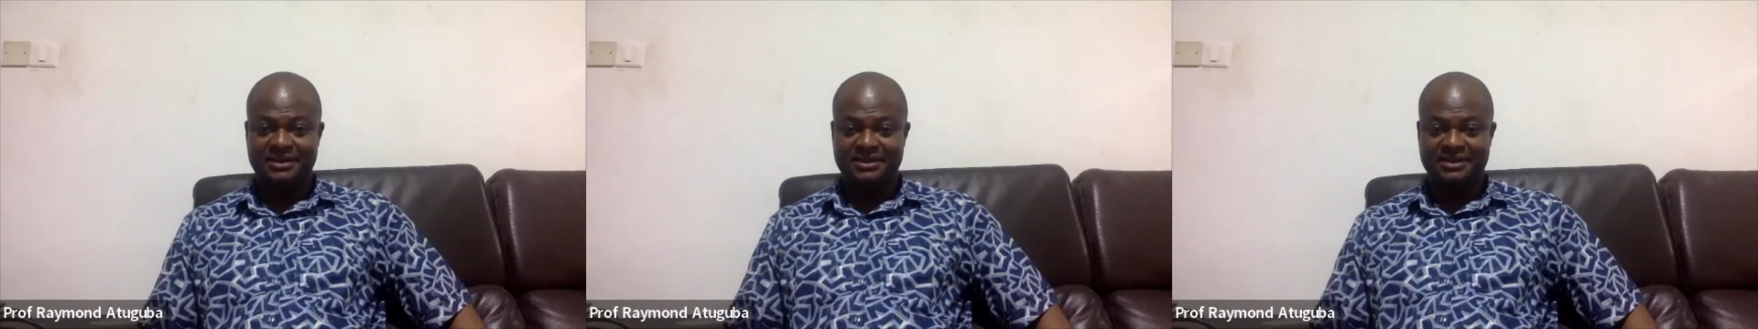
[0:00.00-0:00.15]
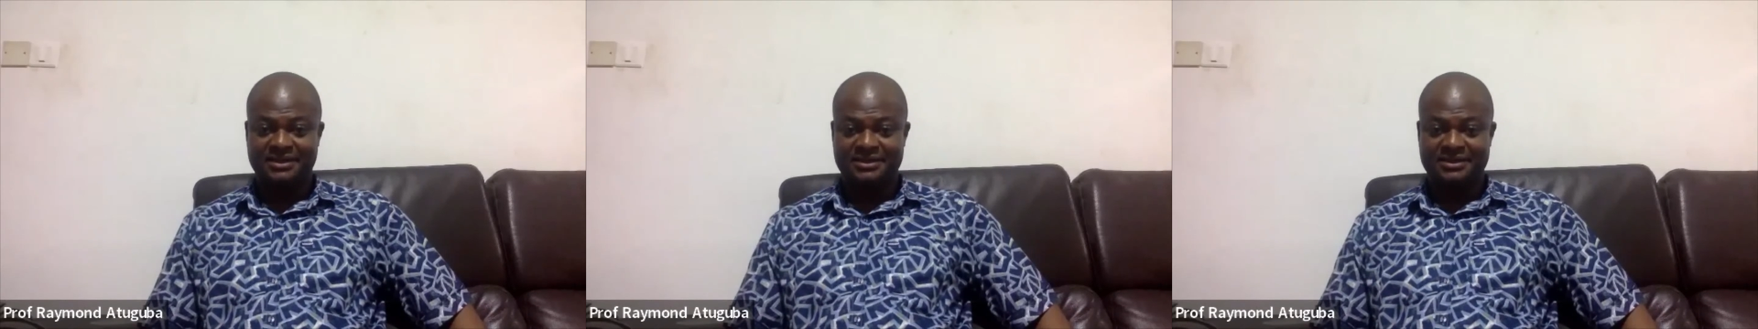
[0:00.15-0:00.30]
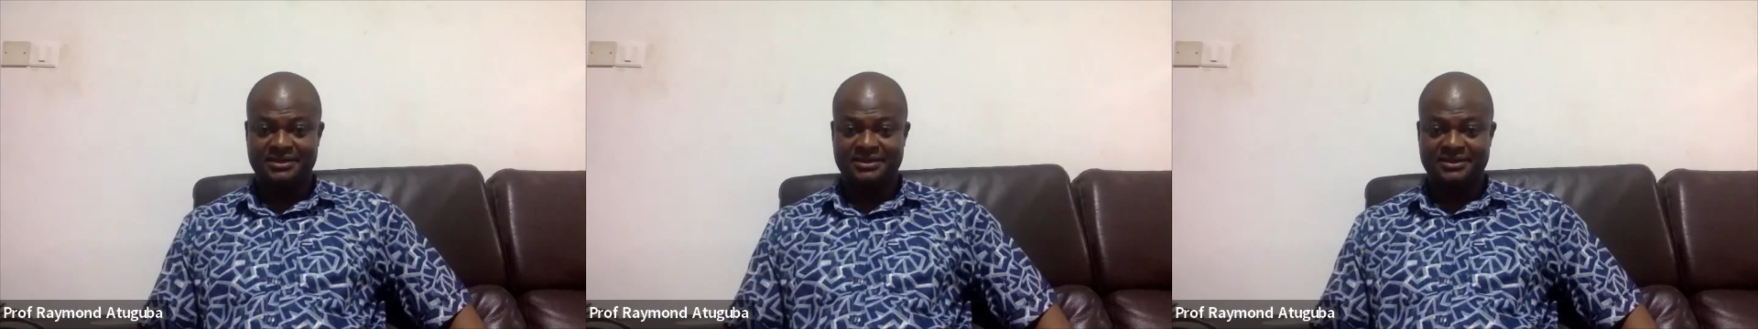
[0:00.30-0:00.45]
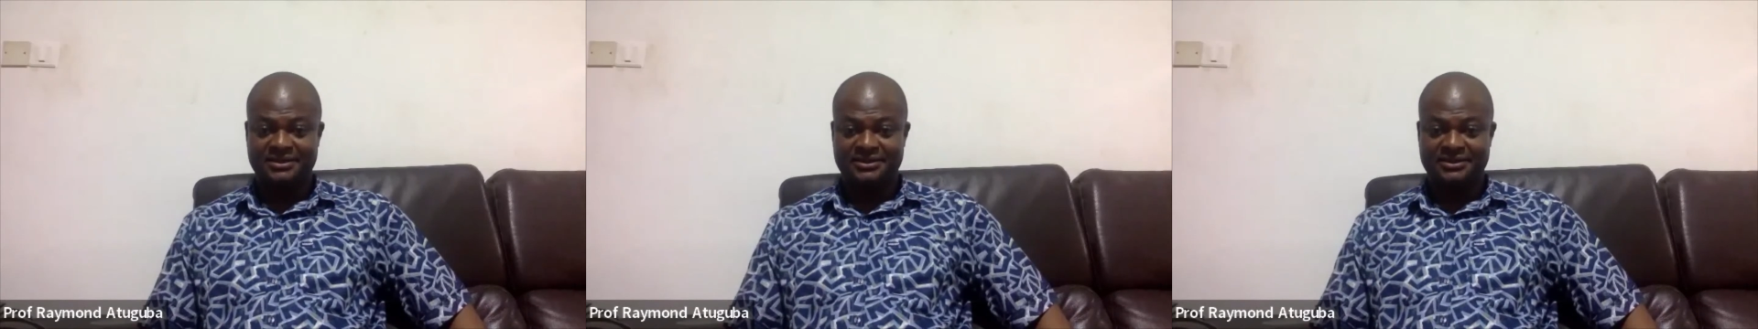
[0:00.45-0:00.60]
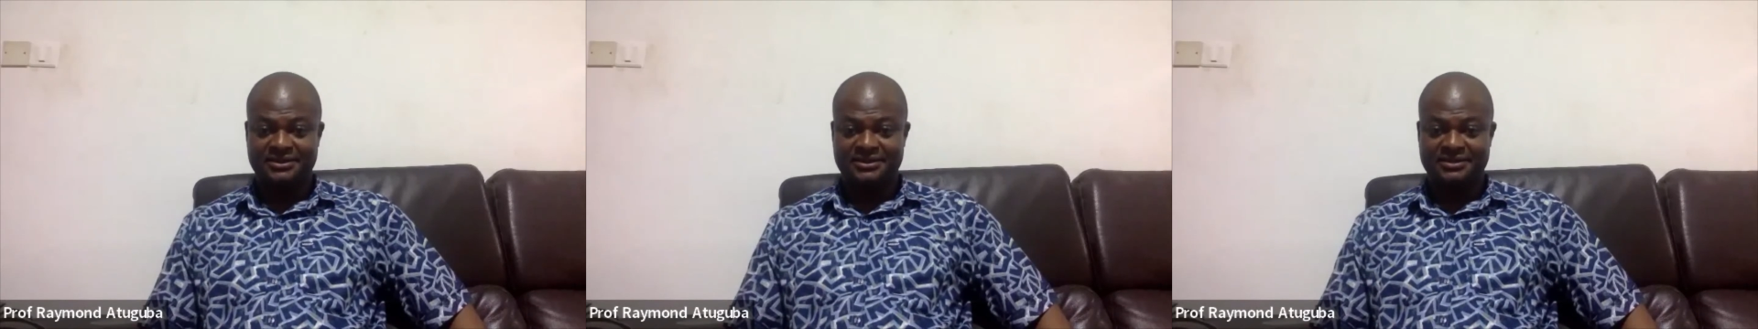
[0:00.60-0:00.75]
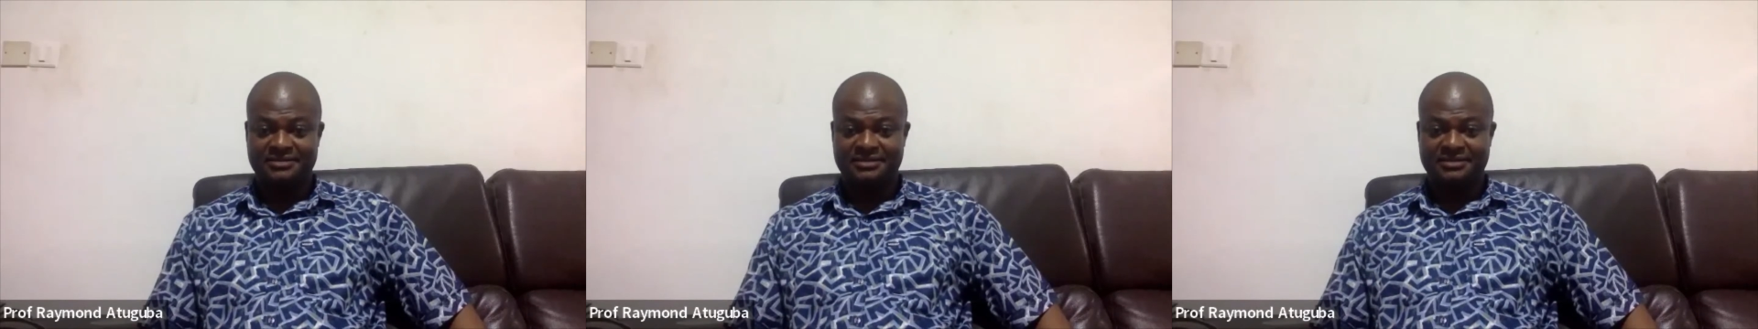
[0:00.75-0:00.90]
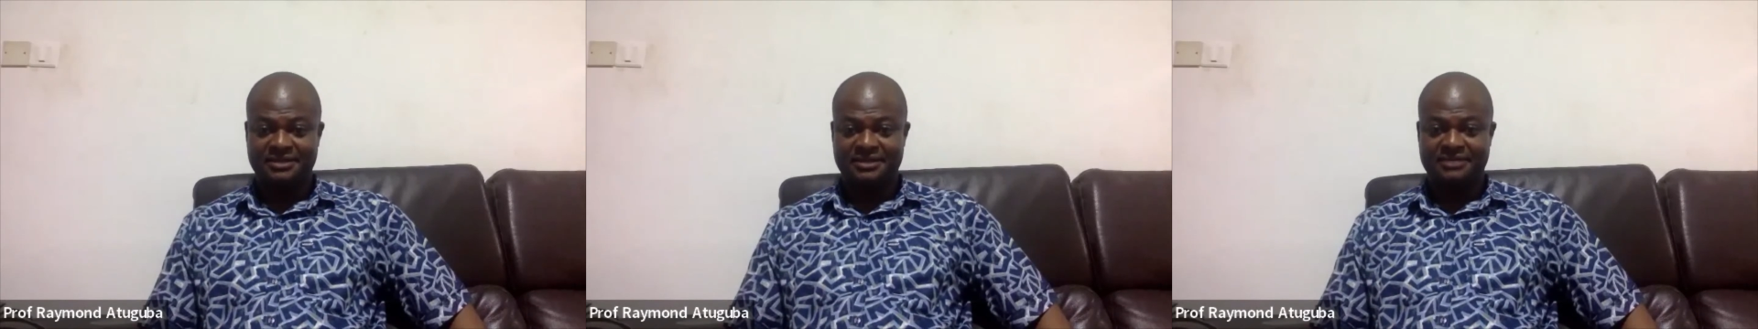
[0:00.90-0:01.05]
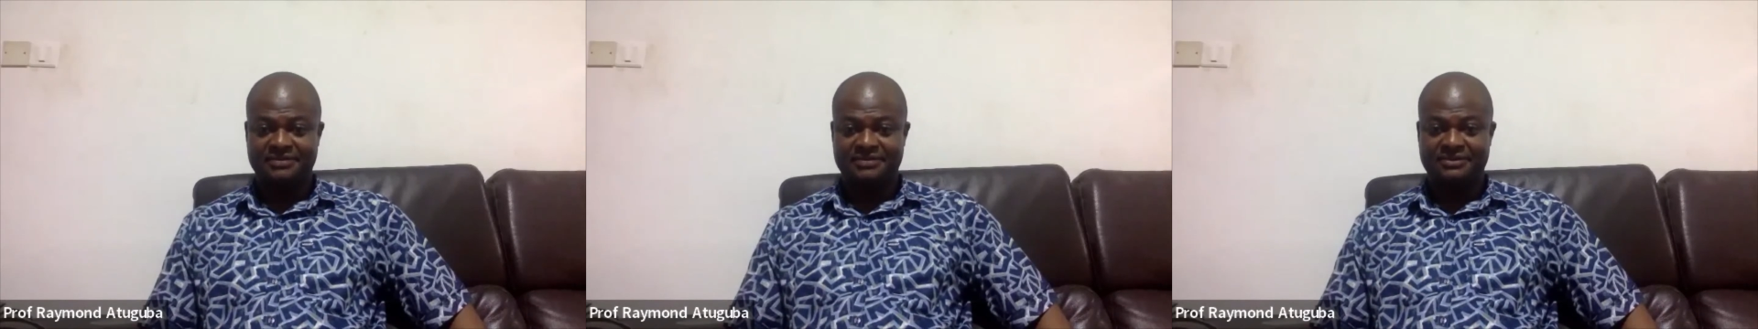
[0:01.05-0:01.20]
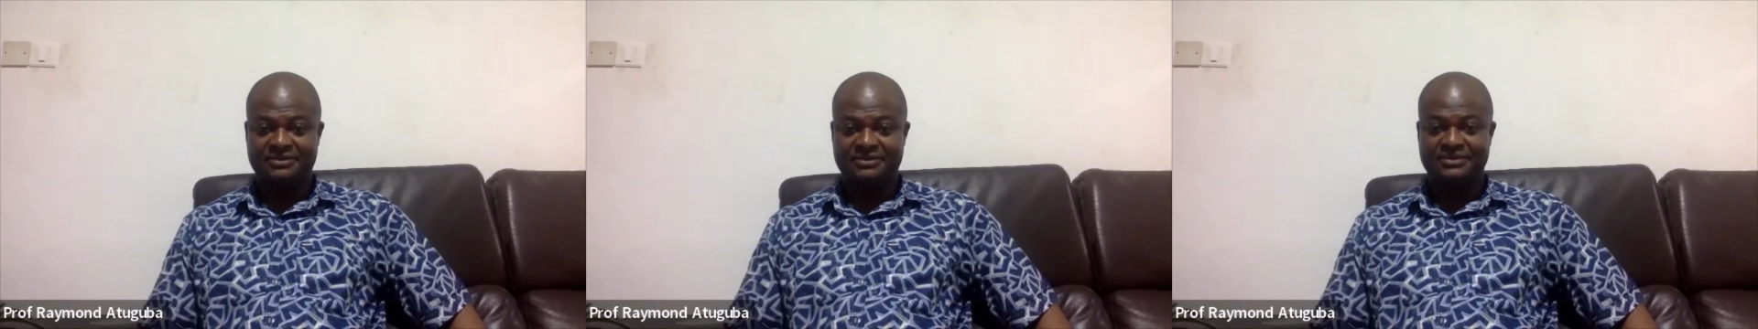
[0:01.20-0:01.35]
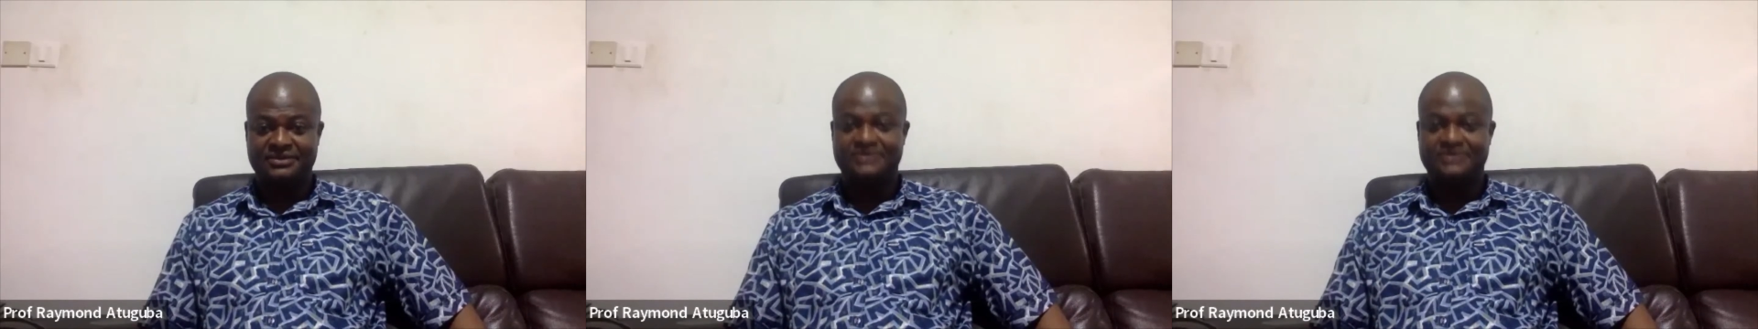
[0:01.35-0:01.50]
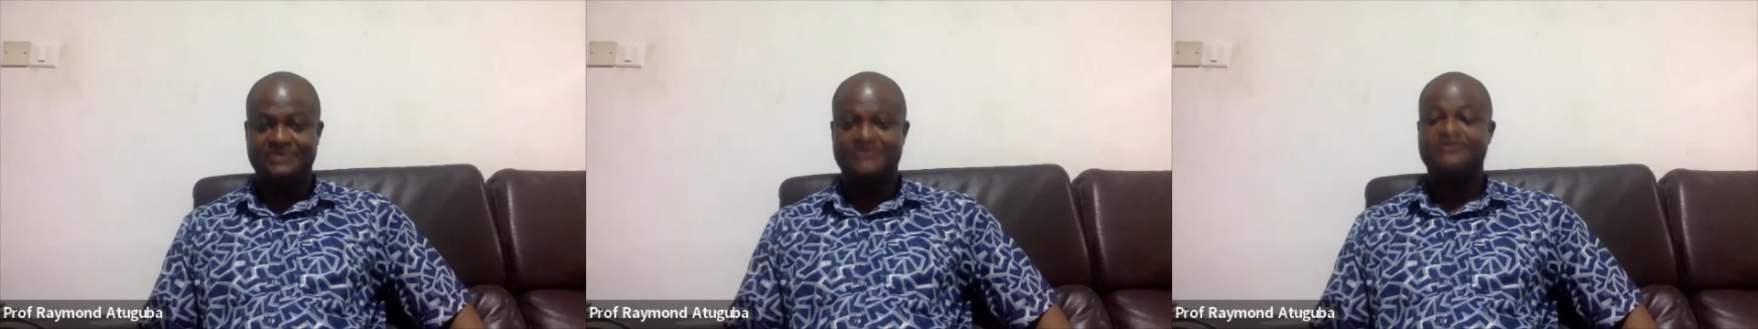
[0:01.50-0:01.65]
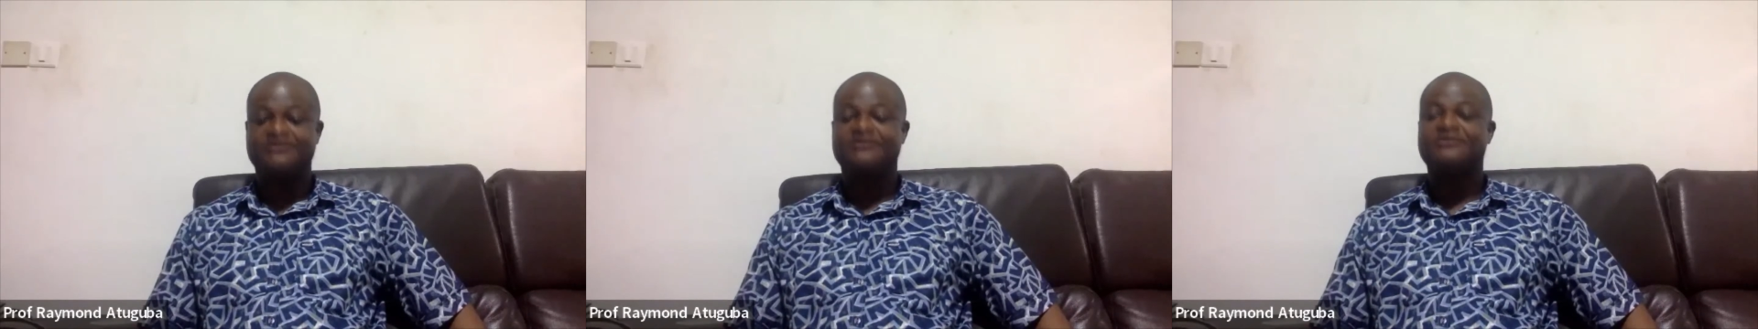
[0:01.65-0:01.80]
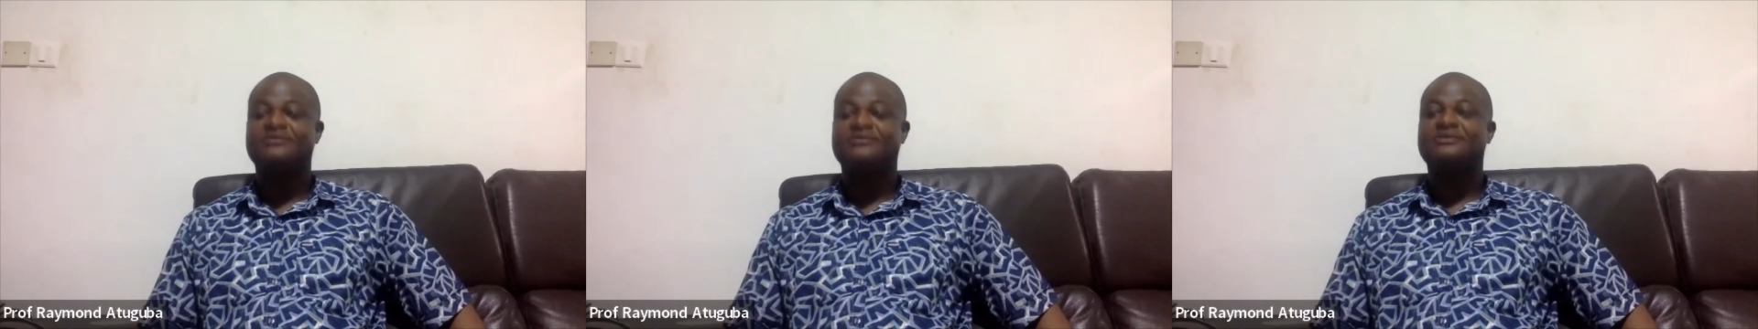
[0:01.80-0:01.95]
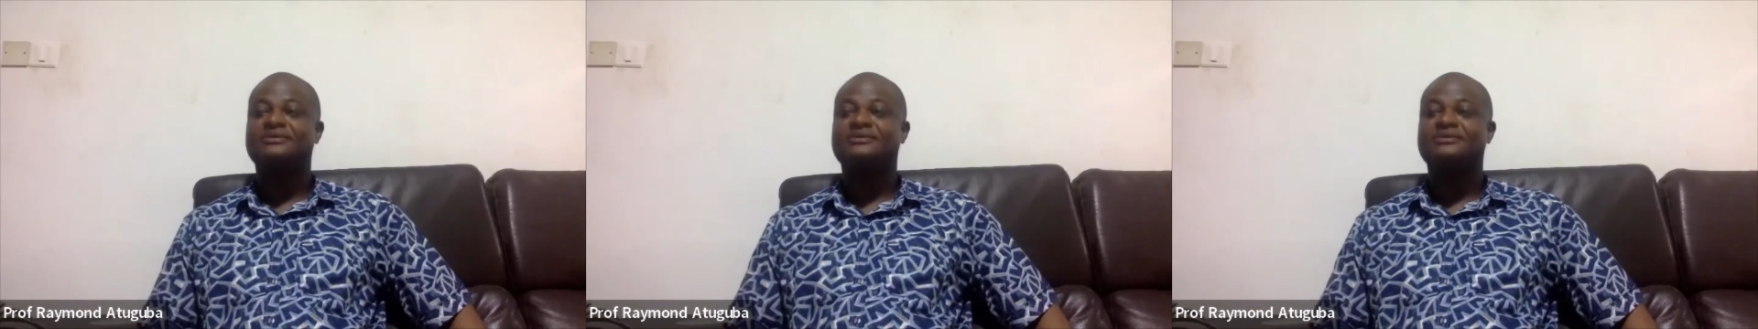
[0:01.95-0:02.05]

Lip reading: the security man was